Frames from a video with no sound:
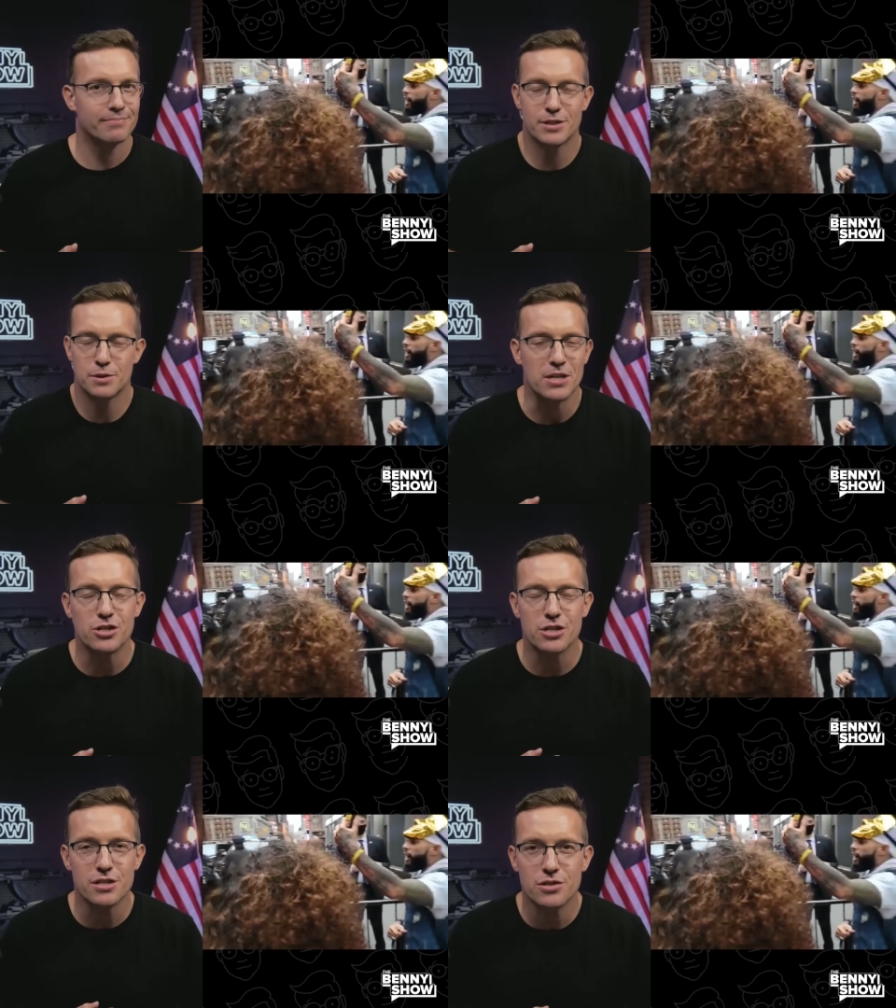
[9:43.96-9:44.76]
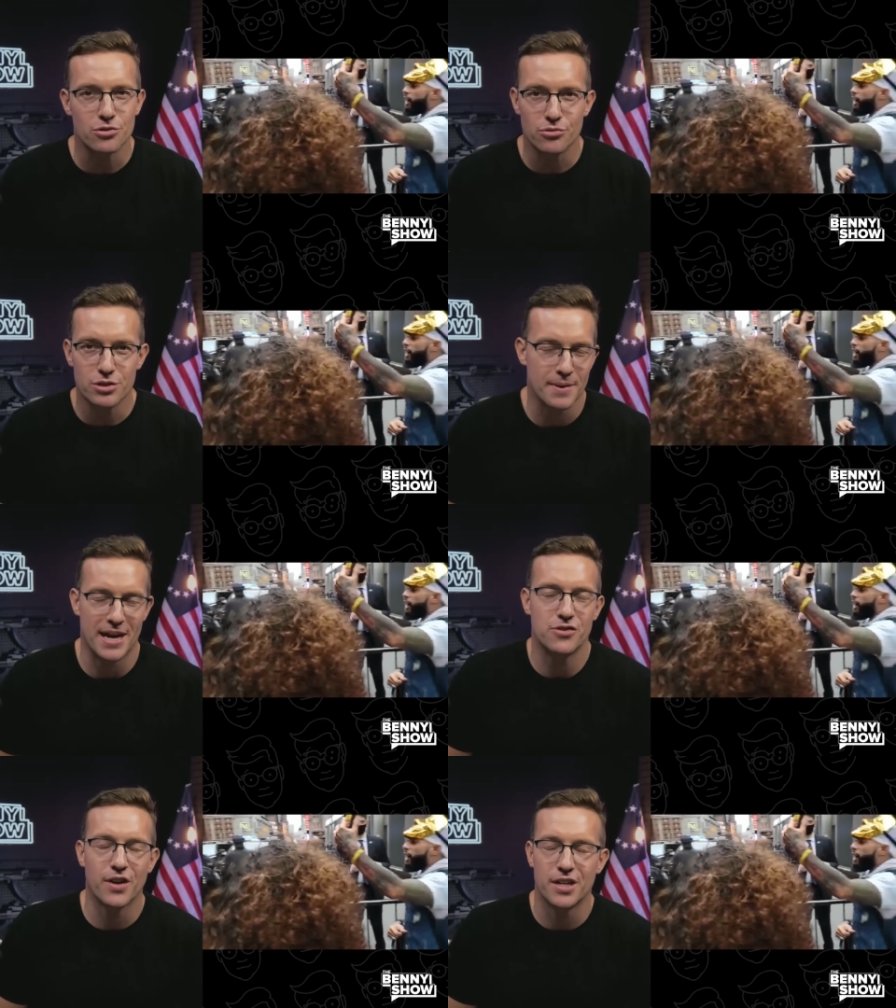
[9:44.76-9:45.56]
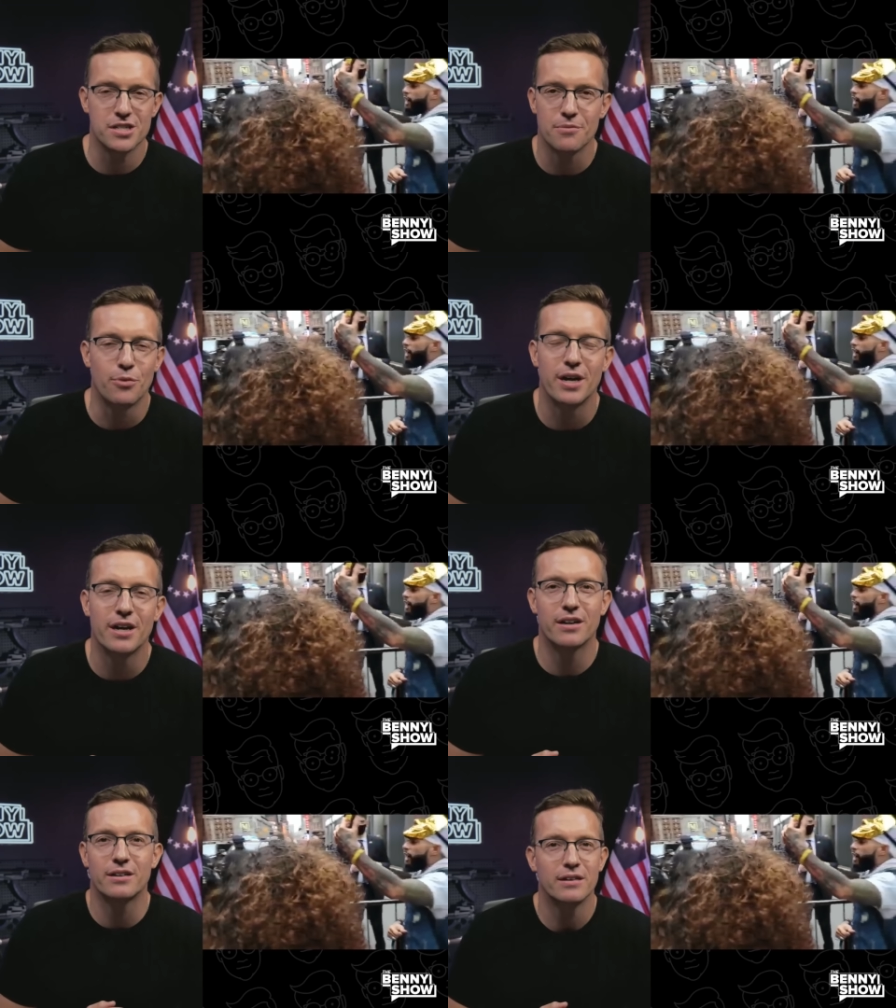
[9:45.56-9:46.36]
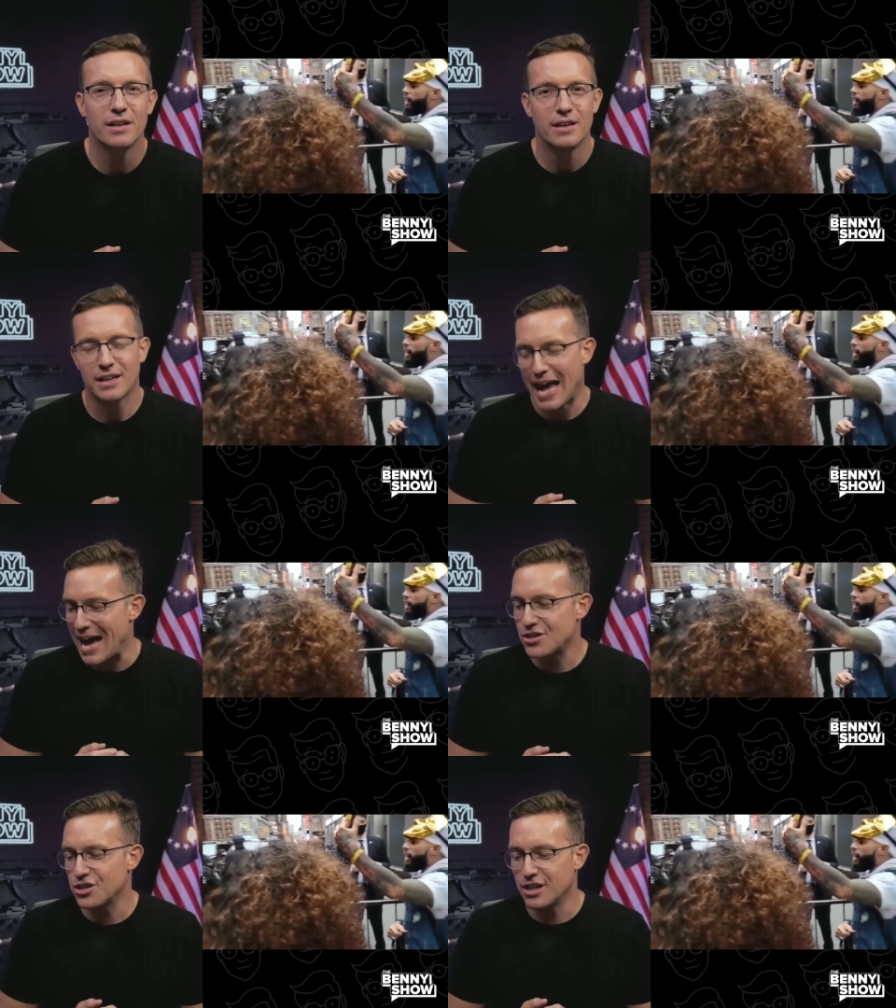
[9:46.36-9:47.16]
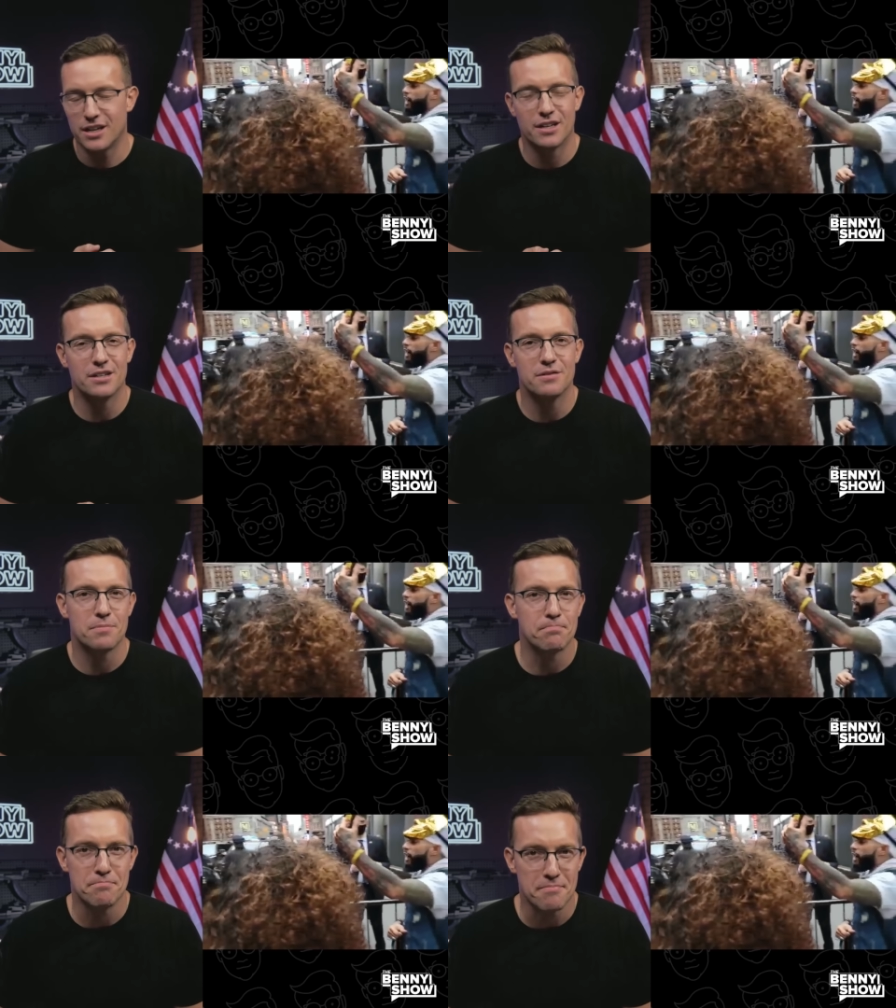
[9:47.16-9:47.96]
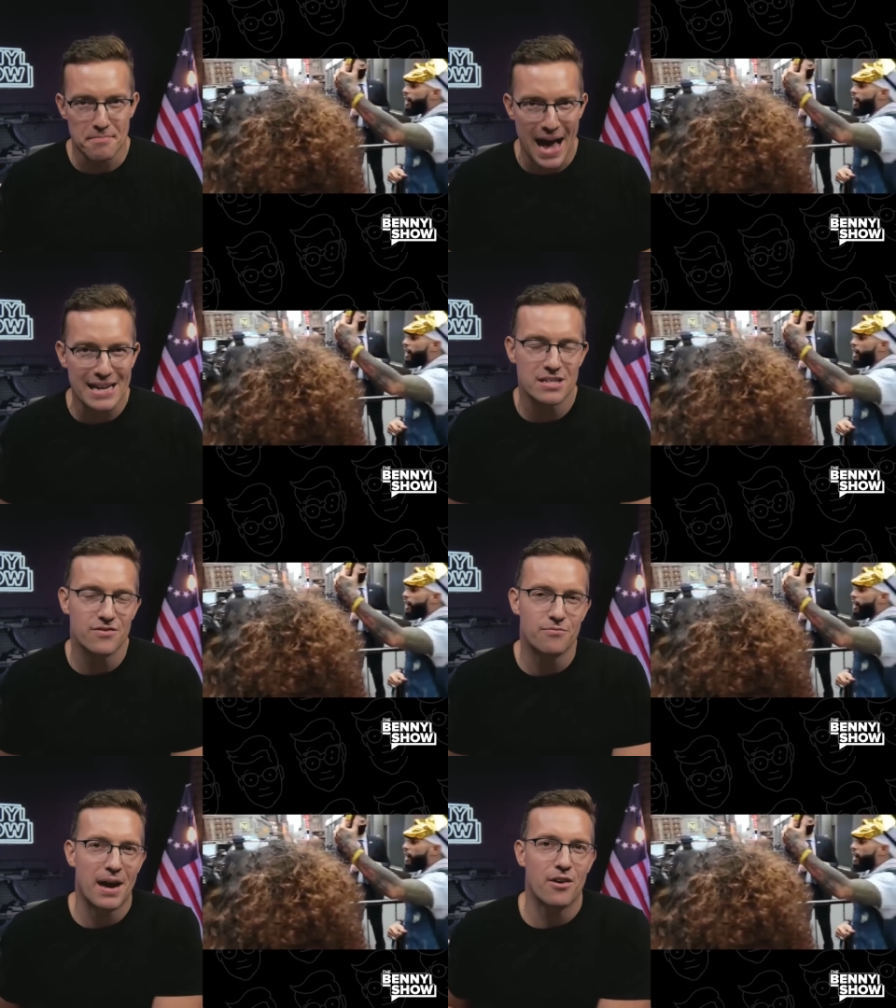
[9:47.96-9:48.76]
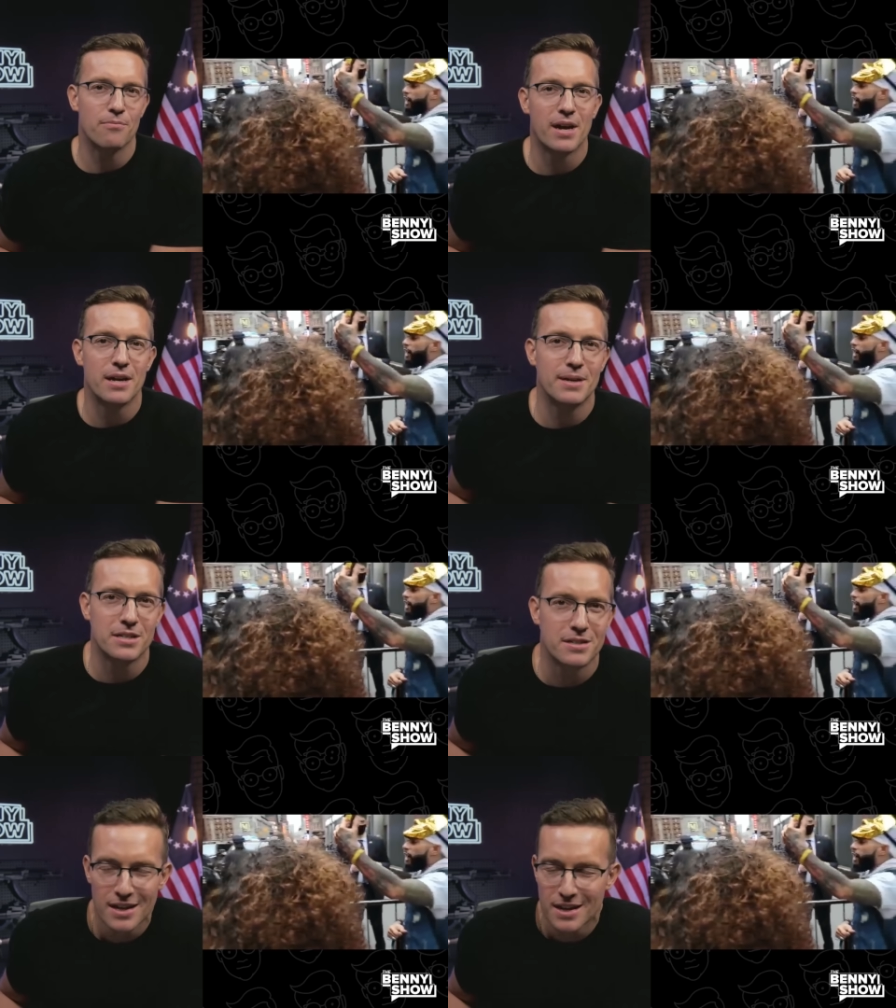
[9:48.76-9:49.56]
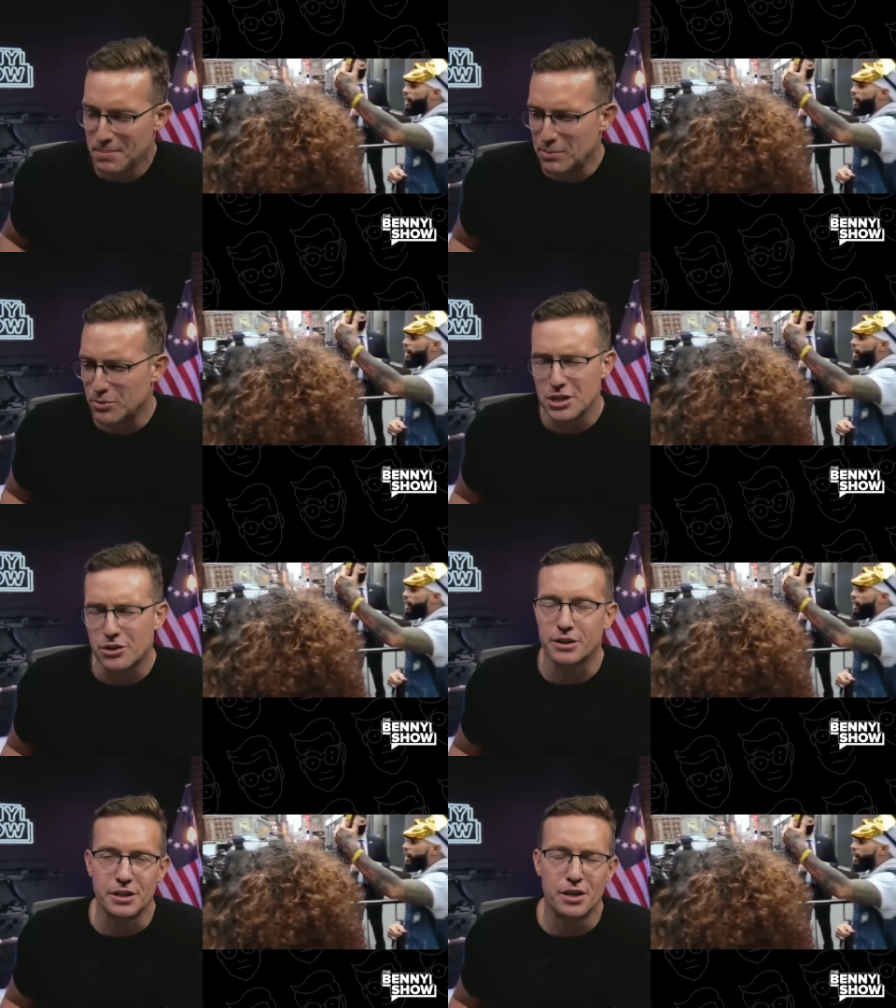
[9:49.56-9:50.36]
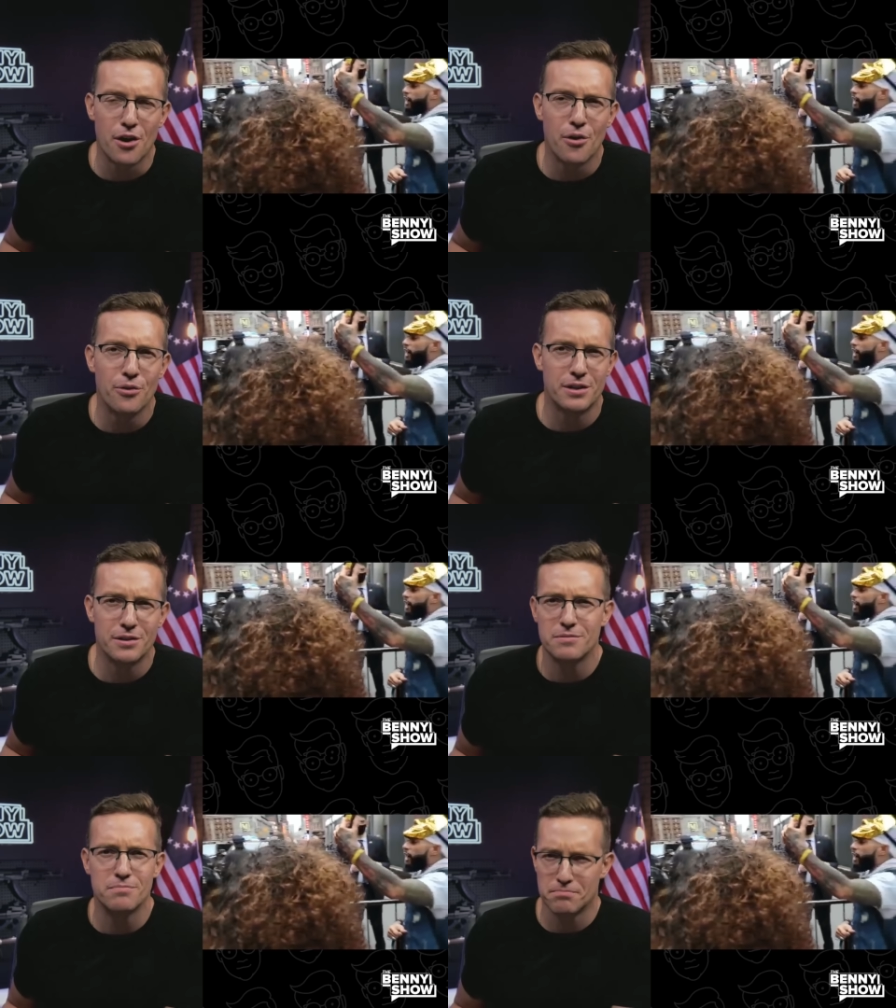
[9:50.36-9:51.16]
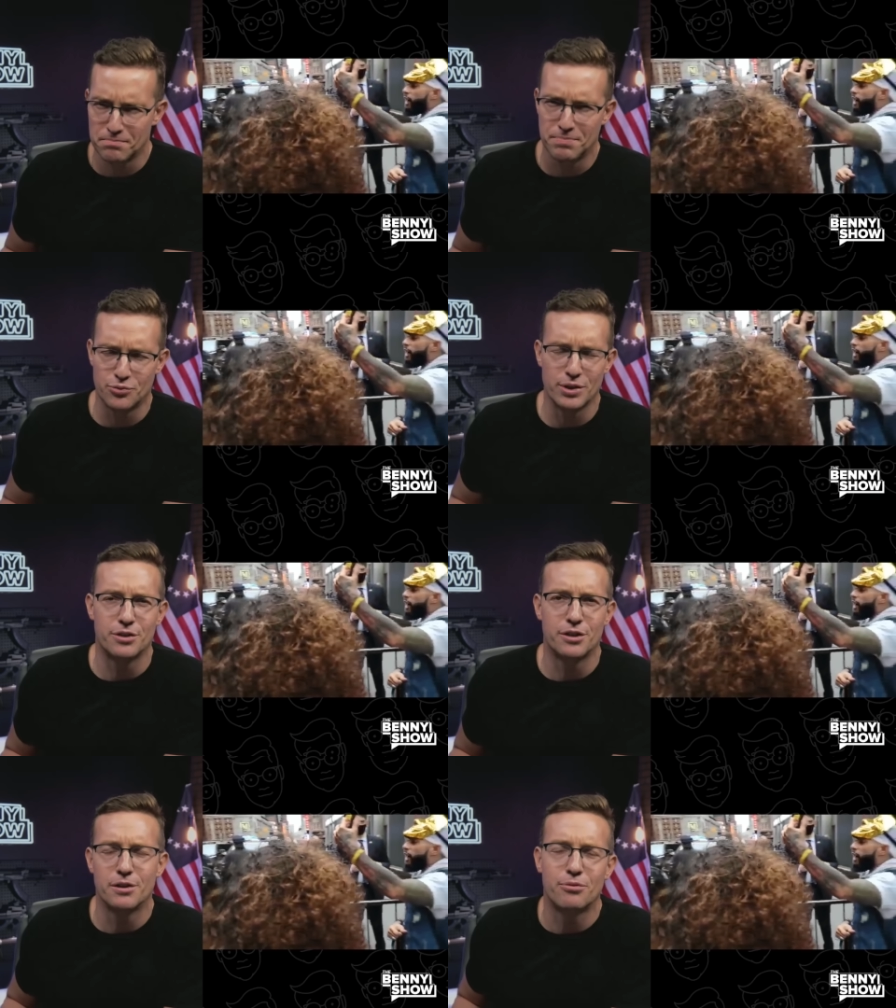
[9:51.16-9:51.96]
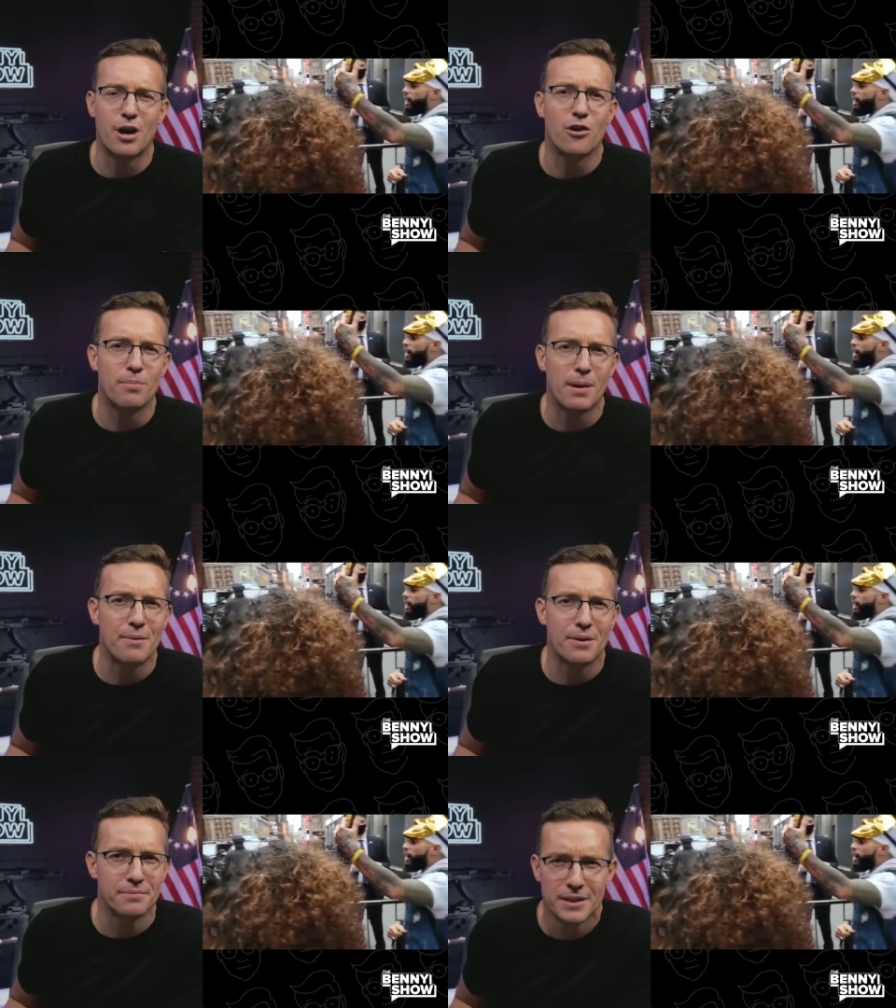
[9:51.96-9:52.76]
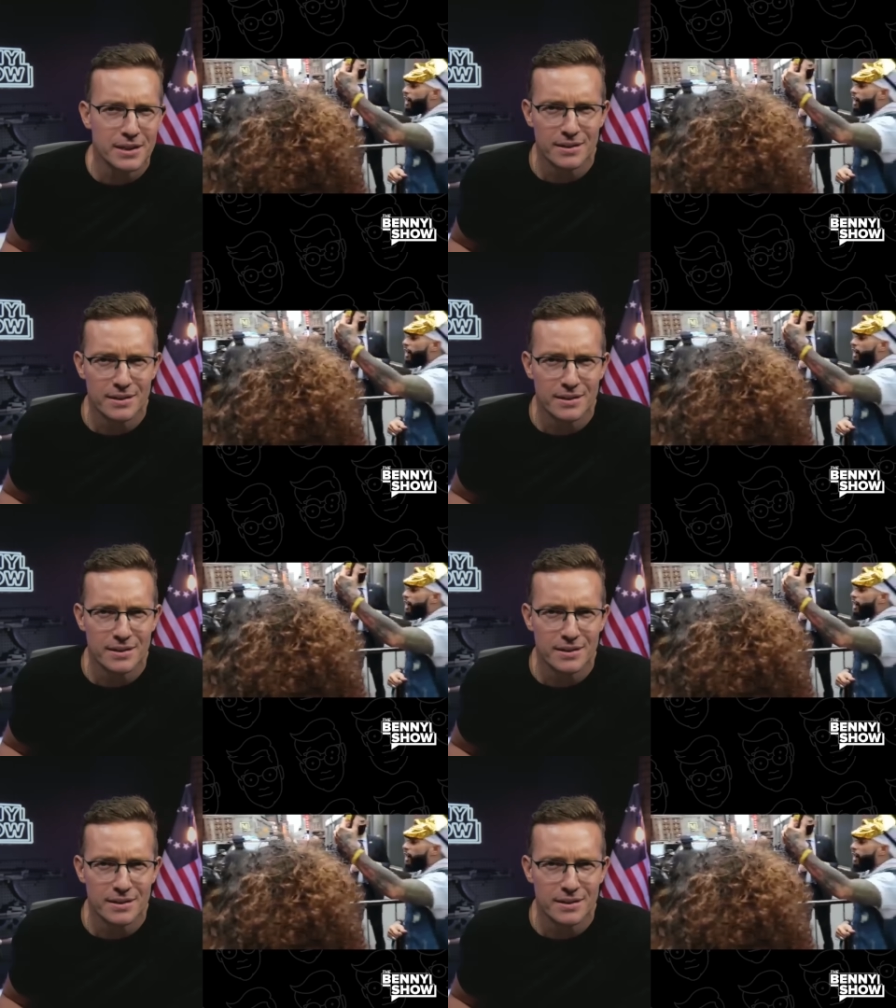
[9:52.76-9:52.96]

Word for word: speeches to some hedge fund somewhere and cashing in massive amount of money because people secretly know that between her and Barack Obama,